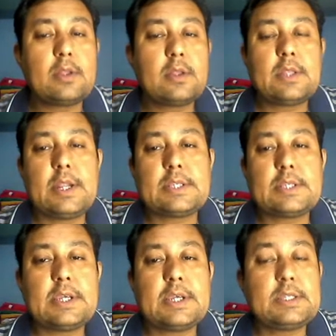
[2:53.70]
That is
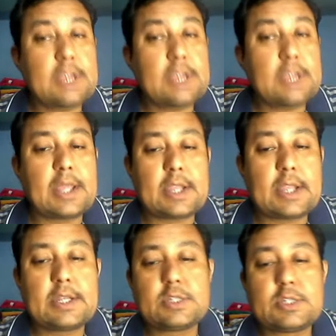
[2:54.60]
a 10
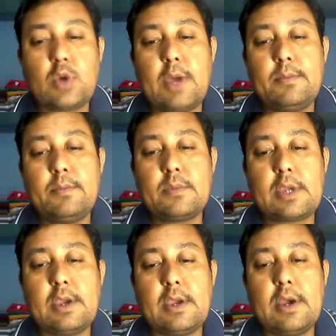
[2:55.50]
characters. So I'm
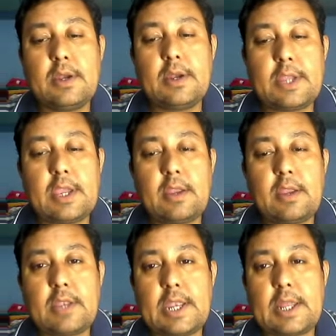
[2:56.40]
taking
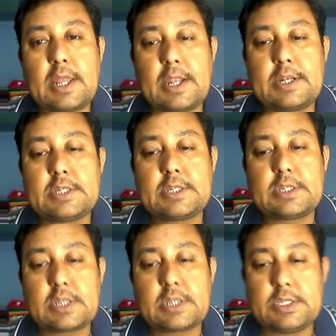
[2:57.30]
10 characters.
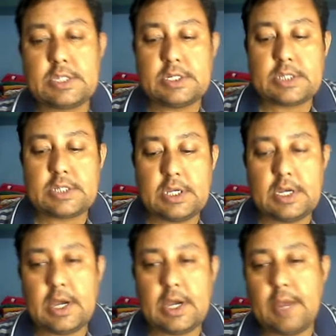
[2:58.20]
Constants,
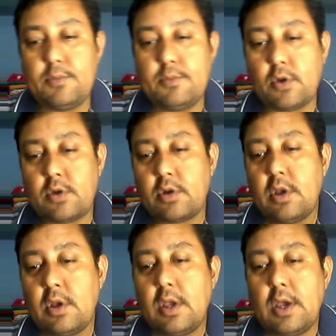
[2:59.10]
I'm not
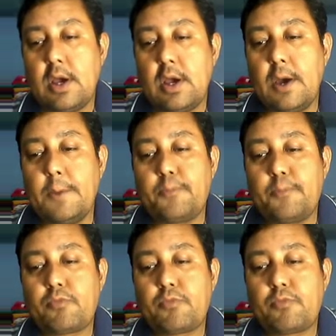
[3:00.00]
um,